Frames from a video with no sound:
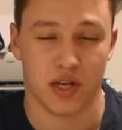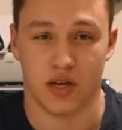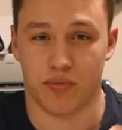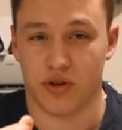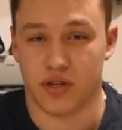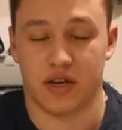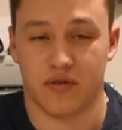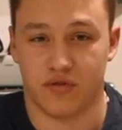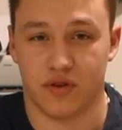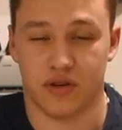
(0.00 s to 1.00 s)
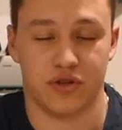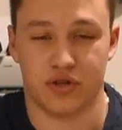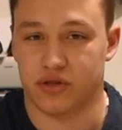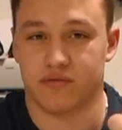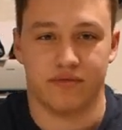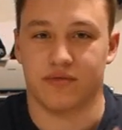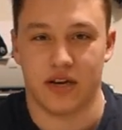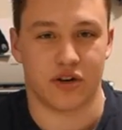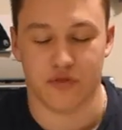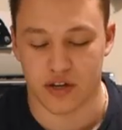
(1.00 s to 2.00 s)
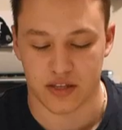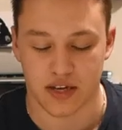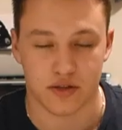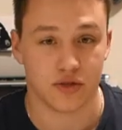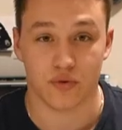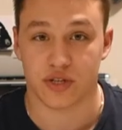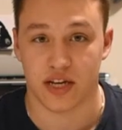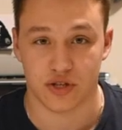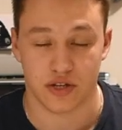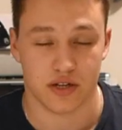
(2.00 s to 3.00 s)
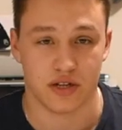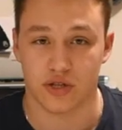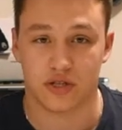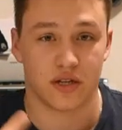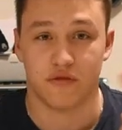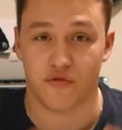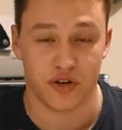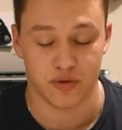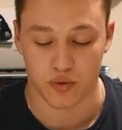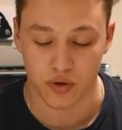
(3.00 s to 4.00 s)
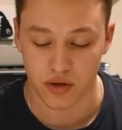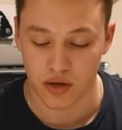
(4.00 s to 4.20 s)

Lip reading: You put your line to the front, you just line your reel like that. There's no tension. It's just going to free spool.